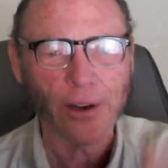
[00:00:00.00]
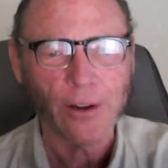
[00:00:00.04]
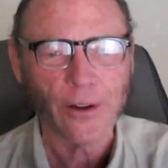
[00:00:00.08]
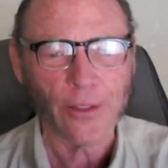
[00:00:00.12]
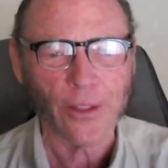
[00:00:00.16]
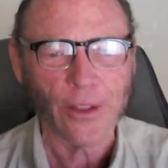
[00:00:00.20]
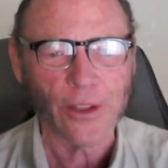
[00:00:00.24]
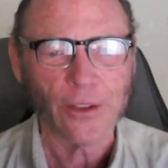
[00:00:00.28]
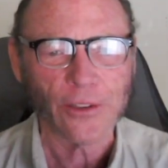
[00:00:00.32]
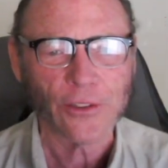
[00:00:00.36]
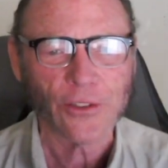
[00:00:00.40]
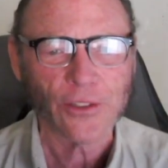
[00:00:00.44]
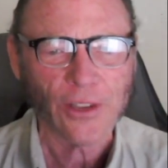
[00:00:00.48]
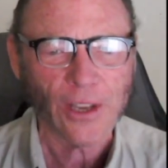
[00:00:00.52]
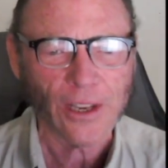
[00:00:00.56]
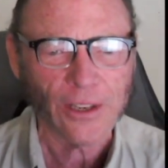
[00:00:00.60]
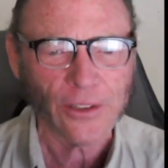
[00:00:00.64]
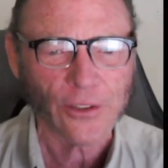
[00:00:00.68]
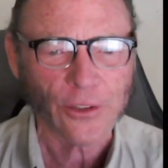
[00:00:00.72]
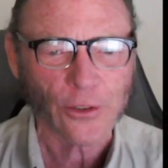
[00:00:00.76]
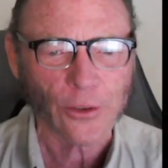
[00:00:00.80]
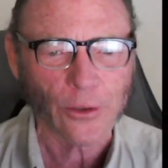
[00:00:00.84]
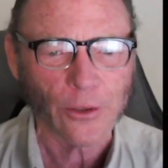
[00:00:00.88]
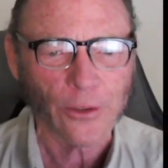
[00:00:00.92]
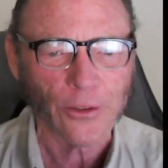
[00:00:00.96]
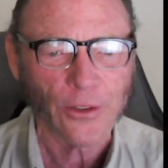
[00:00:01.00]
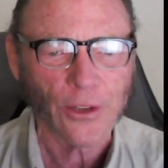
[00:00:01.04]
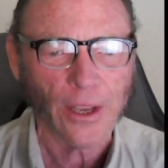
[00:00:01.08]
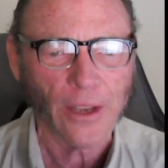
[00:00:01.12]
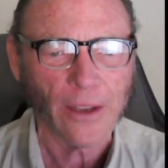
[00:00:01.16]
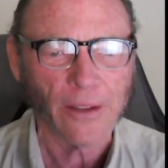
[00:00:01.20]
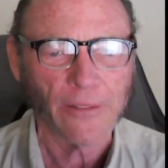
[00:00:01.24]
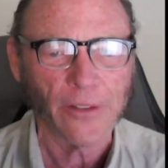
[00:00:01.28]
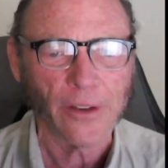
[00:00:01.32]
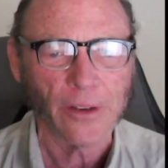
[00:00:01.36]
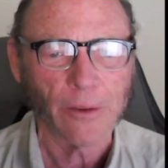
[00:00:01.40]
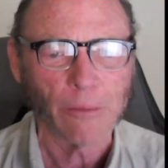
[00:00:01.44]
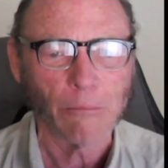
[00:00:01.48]
the essential
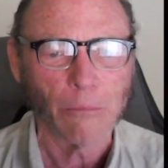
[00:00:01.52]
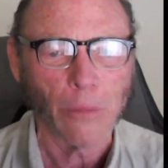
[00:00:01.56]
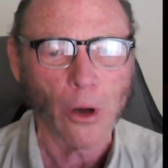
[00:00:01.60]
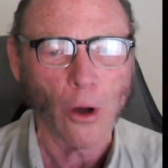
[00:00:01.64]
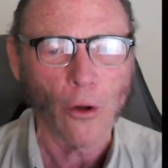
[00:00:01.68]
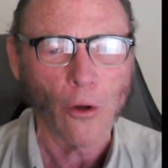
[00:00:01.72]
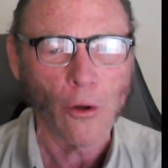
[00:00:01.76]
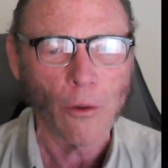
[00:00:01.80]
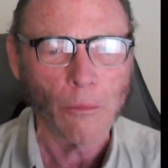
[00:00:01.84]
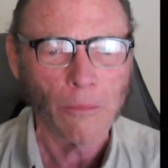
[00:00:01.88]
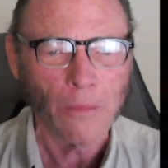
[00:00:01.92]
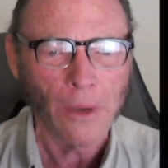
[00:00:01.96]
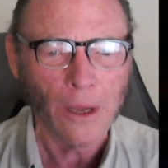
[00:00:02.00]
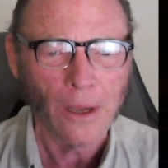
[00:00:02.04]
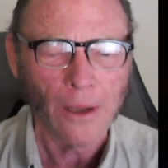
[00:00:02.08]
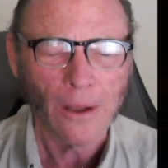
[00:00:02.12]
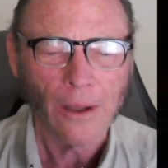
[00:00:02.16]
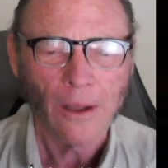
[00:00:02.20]
David Bohm.